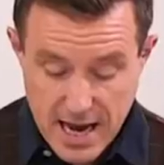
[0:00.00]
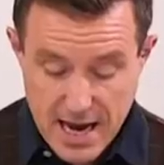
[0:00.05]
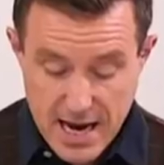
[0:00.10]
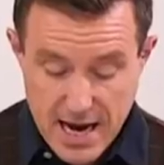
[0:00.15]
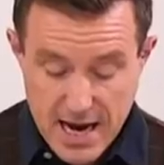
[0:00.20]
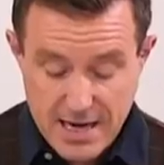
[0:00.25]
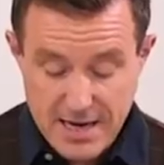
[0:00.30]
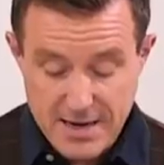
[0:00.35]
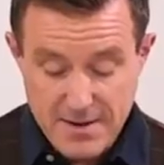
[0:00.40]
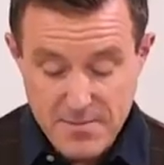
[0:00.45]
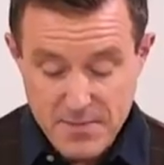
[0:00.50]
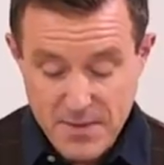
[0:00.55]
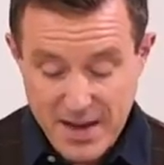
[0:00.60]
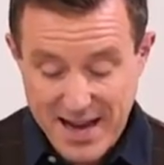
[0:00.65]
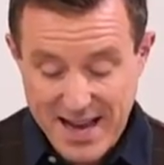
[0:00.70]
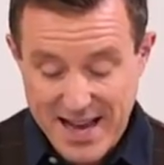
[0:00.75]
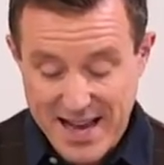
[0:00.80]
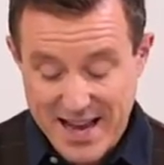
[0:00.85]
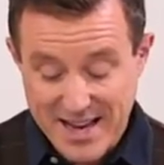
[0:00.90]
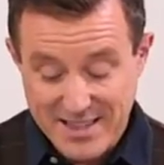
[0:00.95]
in.
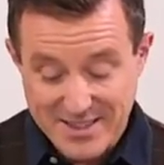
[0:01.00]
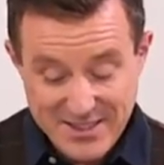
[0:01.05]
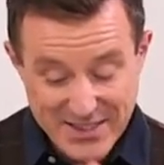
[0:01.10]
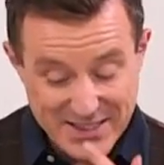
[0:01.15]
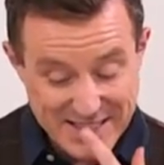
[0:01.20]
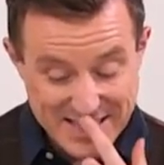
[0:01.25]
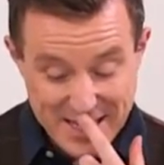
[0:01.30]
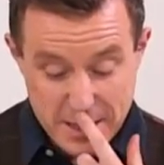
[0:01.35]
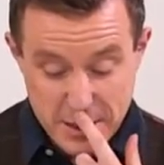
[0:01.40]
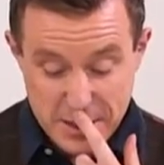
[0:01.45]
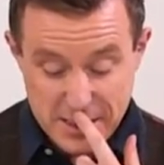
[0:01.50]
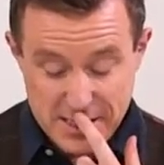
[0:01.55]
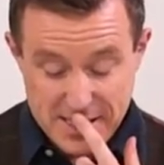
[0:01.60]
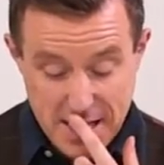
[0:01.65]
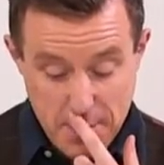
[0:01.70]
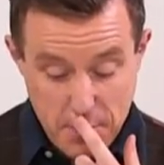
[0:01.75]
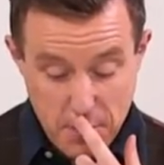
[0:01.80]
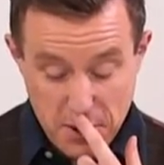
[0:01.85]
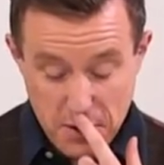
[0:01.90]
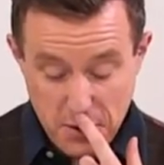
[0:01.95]
Uh, interested to
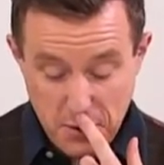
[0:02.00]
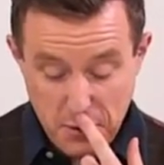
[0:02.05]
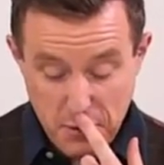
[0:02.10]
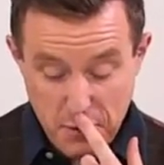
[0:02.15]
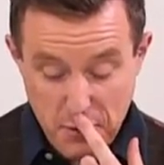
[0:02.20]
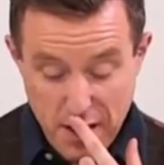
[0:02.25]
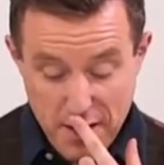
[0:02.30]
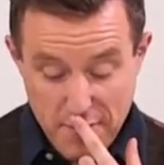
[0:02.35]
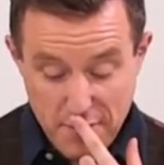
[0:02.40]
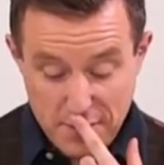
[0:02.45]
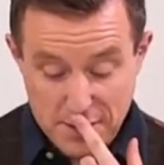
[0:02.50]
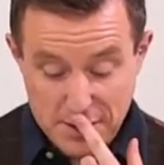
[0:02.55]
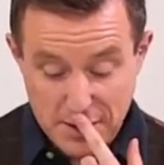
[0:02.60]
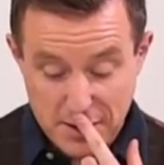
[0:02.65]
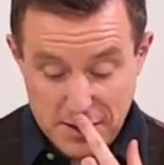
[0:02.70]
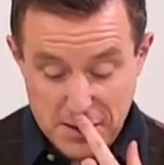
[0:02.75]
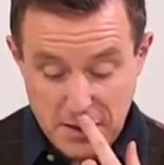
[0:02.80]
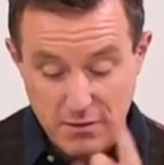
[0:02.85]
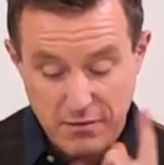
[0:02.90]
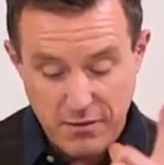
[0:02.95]
see what your favourites
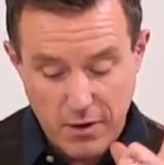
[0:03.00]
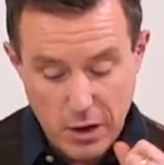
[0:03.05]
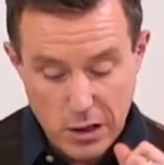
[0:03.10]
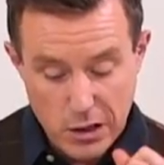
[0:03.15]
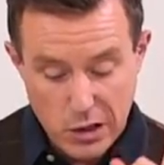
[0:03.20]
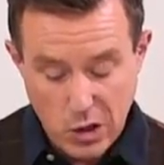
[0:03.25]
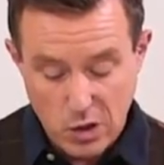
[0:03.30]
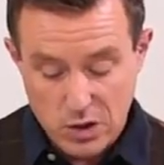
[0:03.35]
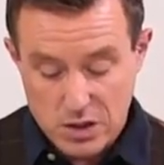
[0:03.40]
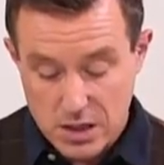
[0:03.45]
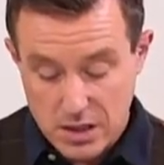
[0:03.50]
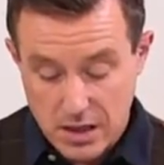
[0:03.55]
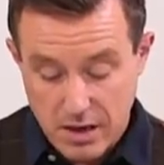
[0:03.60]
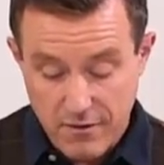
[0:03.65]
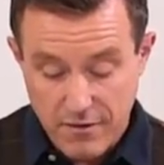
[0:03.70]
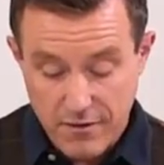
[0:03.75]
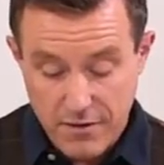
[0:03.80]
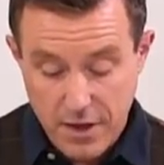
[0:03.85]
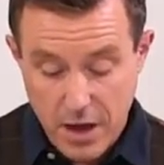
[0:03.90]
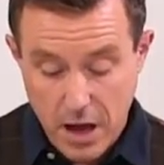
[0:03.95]
are so far. Lots of
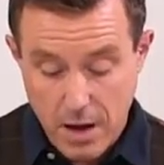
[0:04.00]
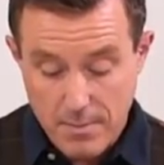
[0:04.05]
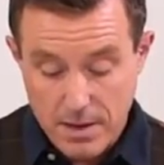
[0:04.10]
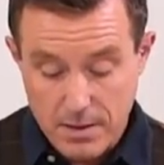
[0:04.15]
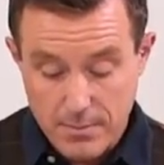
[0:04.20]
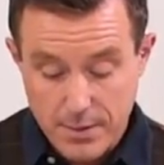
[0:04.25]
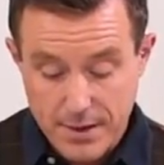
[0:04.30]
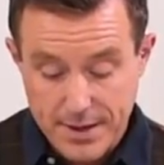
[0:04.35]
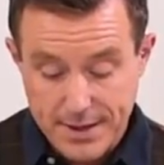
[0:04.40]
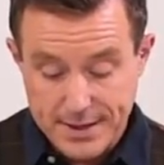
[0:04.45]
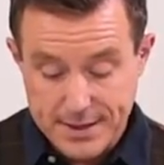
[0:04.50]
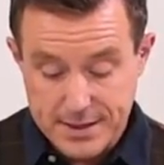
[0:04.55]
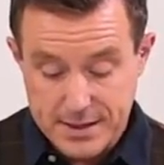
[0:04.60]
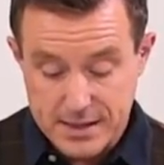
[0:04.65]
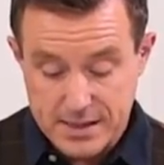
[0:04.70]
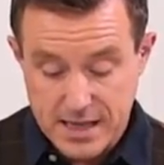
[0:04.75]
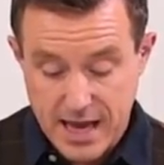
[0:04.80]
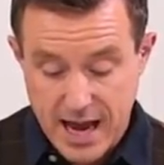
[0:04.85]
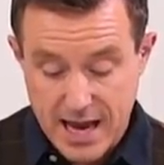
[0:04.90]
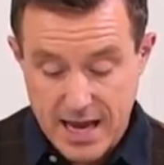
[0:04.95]
love for the hummingbird, as I
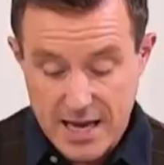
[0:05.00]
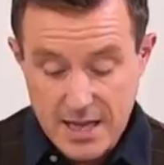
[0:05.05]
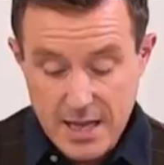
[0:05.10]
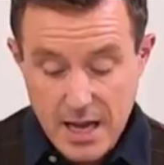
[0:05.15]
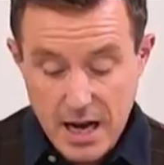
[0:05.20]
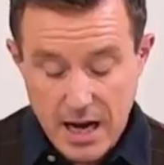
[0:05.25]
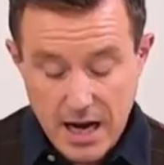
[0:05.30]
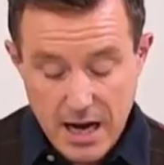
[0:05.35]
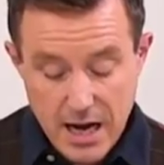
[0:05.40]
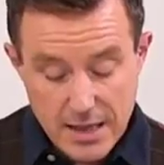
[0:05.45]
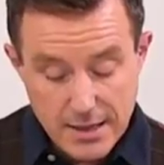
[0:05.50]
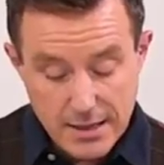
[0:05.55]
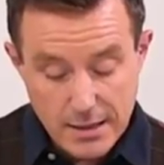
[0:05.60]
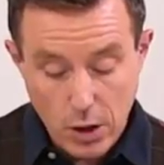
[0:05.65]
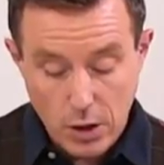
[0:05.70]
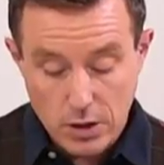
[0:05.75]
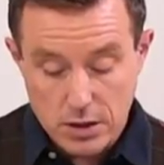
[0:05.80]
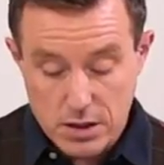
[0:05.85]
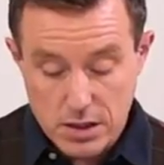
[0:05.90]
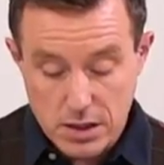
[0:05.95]
say. Uh,
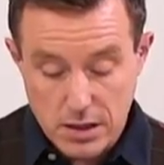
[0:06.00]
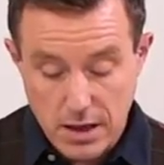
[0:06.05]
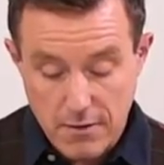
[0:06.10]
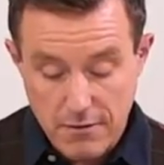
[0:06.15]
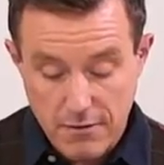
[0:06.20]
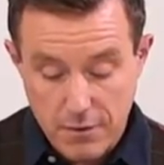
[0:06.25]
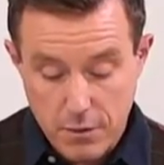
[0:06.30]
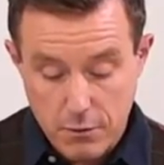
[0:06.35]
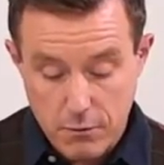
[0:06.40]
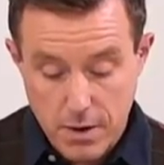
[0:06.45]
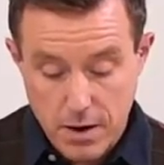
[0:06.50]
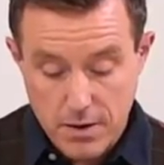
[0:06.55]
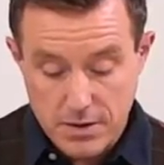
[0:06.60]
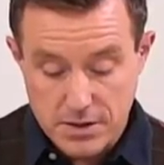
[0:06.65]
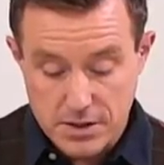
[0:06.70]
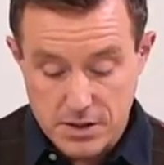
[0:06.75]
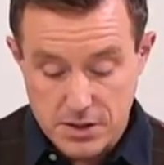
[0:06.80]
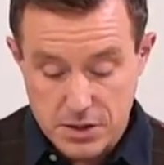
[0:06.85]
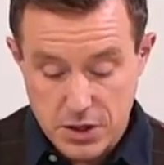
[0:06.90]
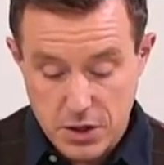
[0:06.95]
lots of love for the
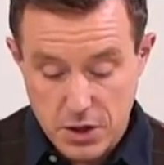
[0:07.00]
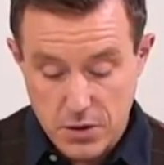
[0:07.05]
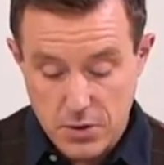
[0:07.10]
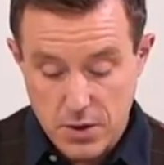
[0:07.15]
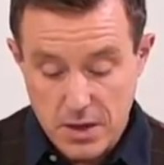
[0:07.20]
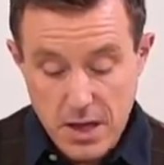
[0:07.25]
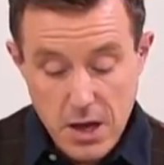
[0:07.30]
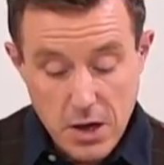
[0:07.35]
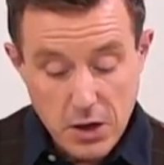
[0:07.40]
roses too.